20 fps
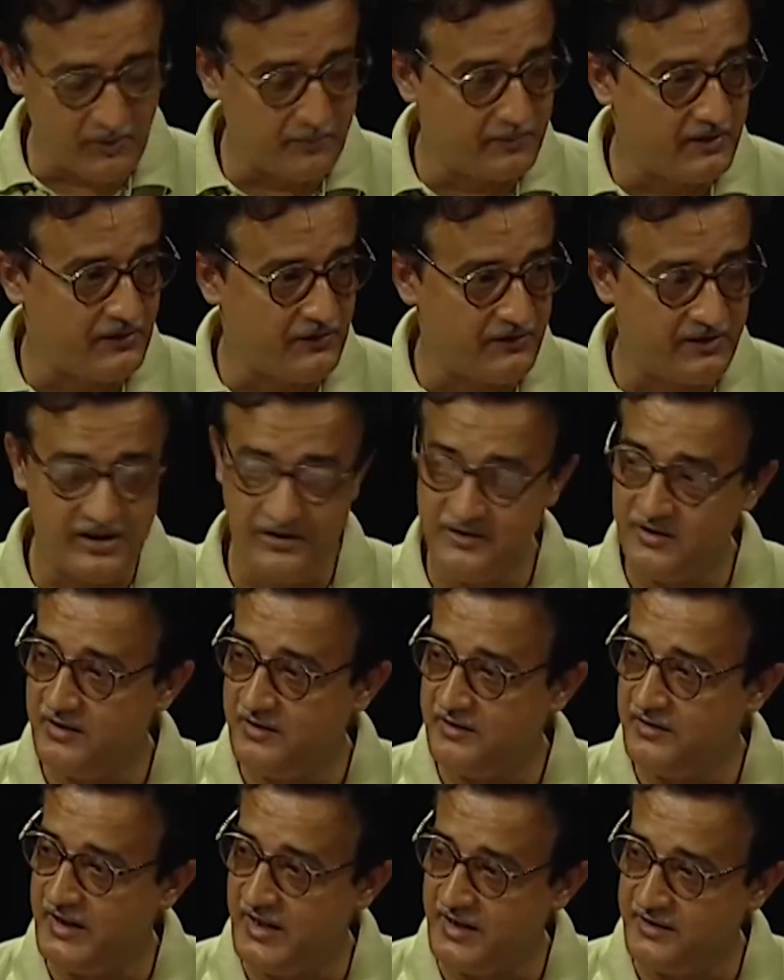be
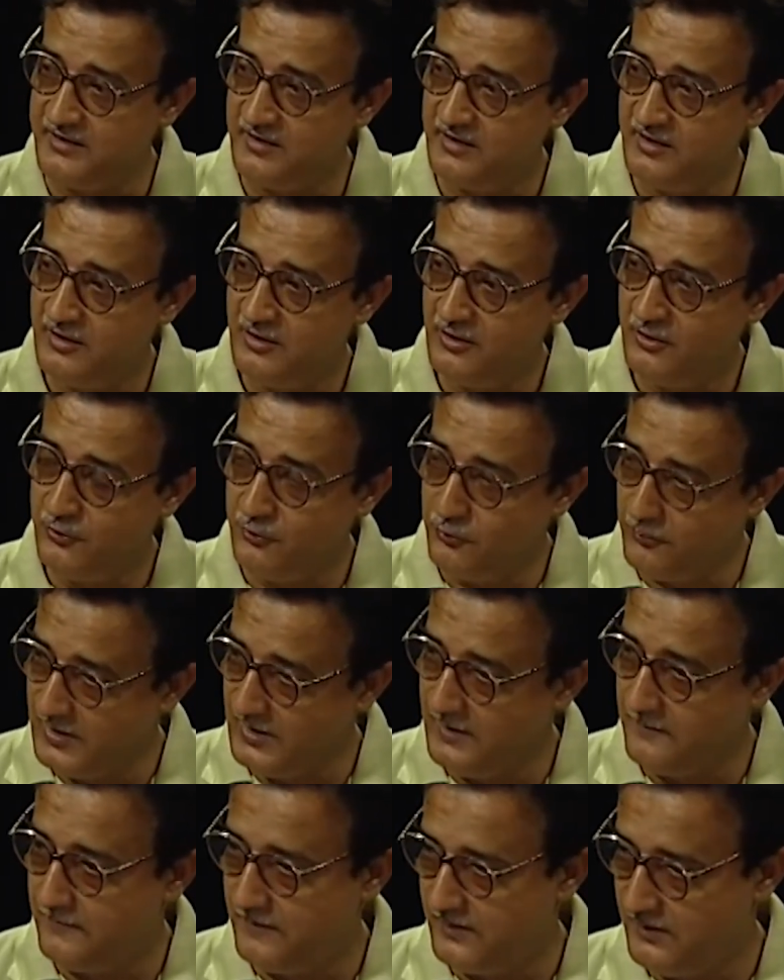stationed at
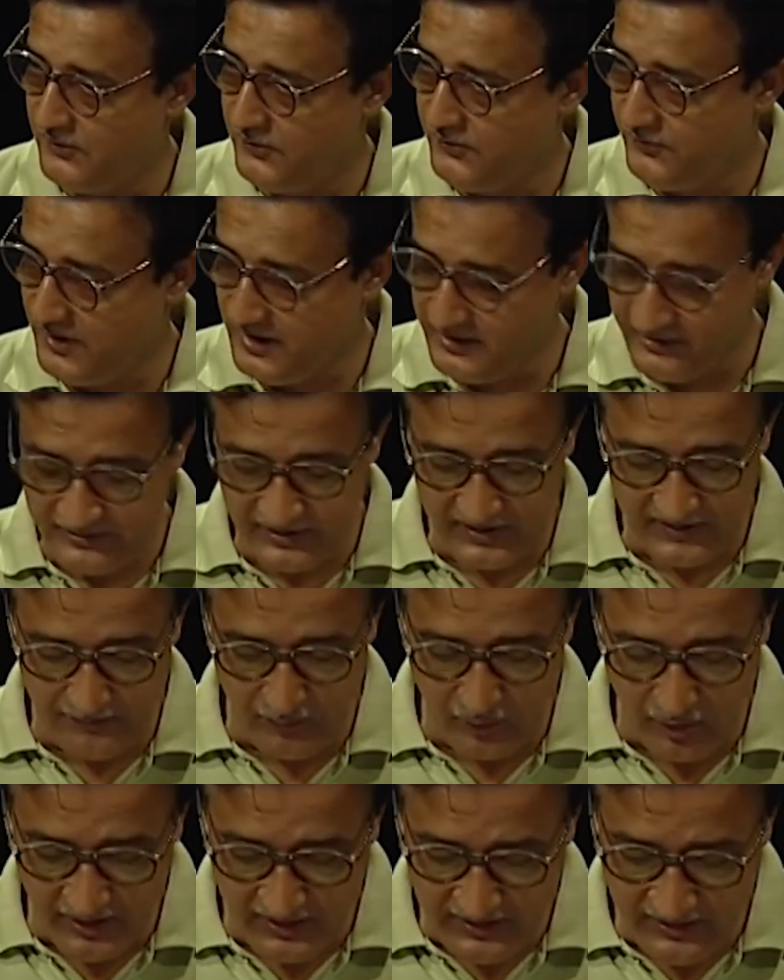12 strategic
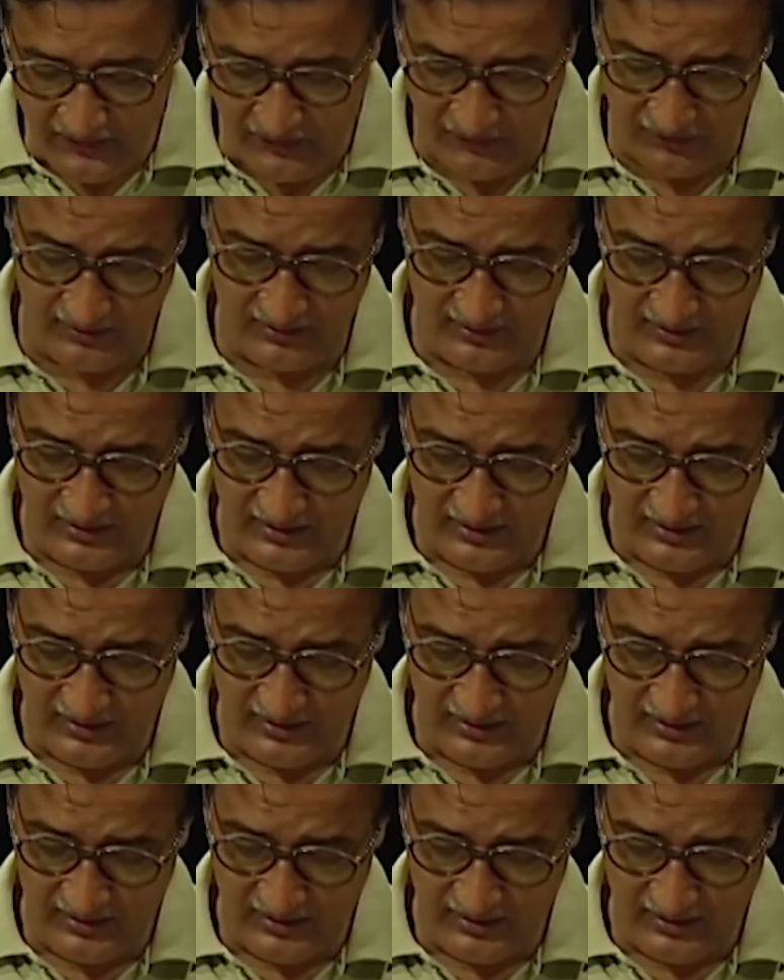points